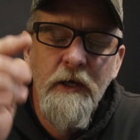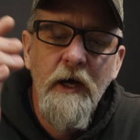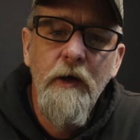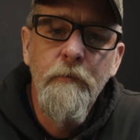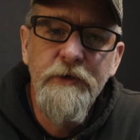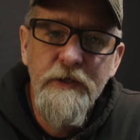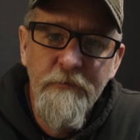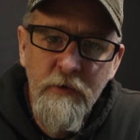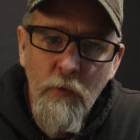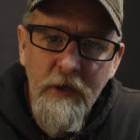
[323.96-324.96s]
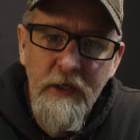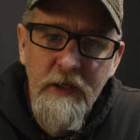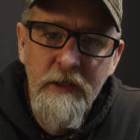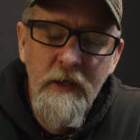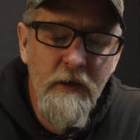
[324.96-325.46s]
I'm giving
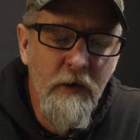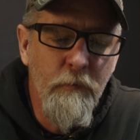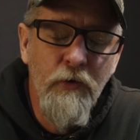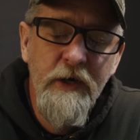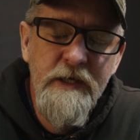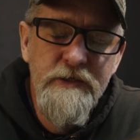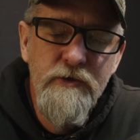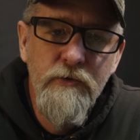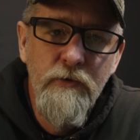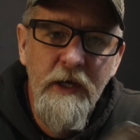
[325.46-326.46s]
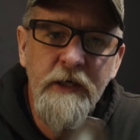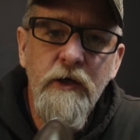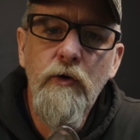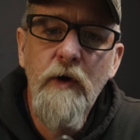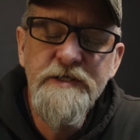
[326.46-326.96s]
away a brand new
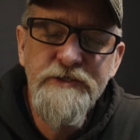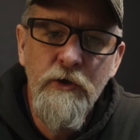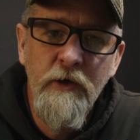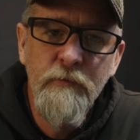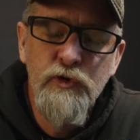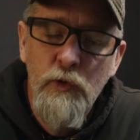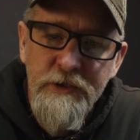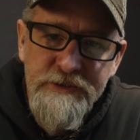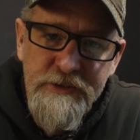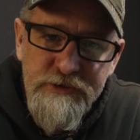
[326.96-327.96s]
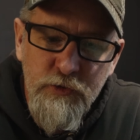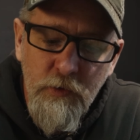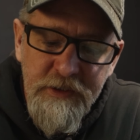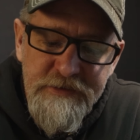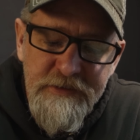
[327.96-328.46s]
ECHO S R M twenty-six
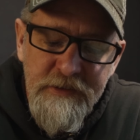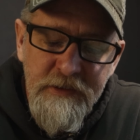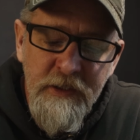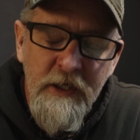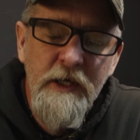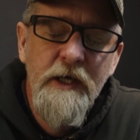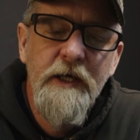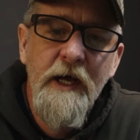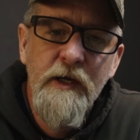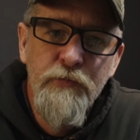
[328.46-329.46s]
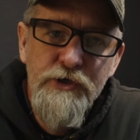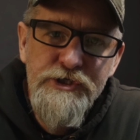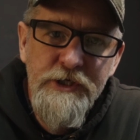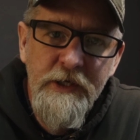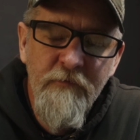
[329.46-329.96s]
twenty T, and I
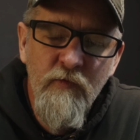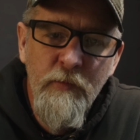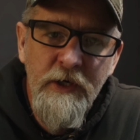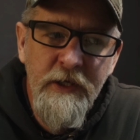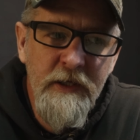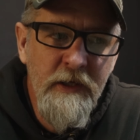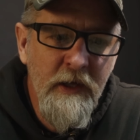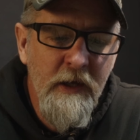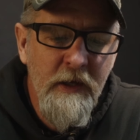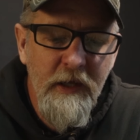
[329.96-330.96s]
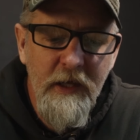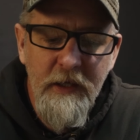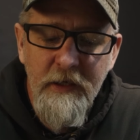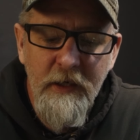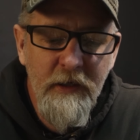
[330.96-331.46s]
appreciate everybody,
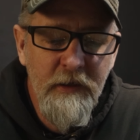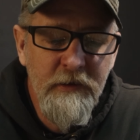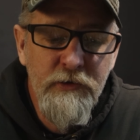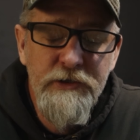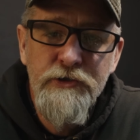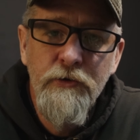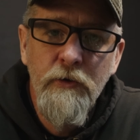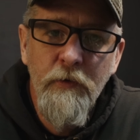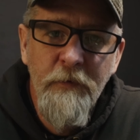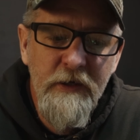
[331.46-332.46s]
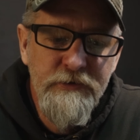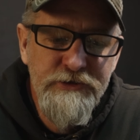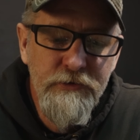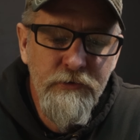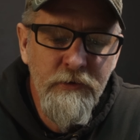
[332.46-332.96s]
and uh, couldn't do it
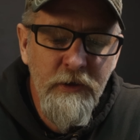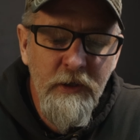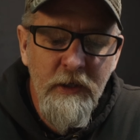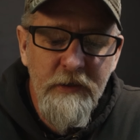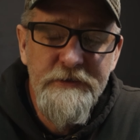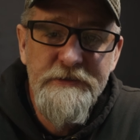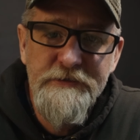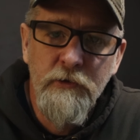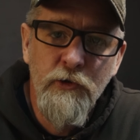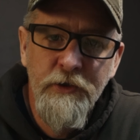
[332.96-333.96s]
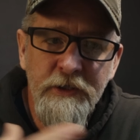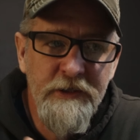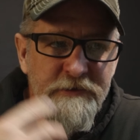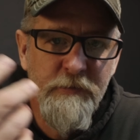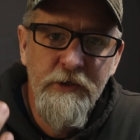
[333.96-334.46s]
without you. This is a learning
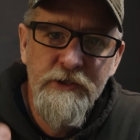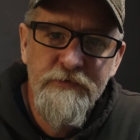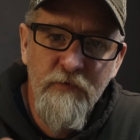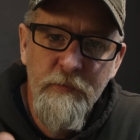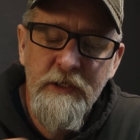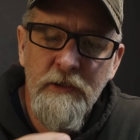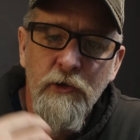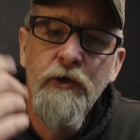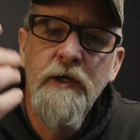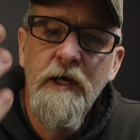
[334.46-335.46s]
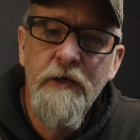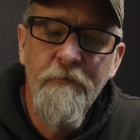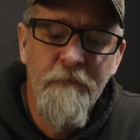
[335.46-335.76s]
experience for me, learning how to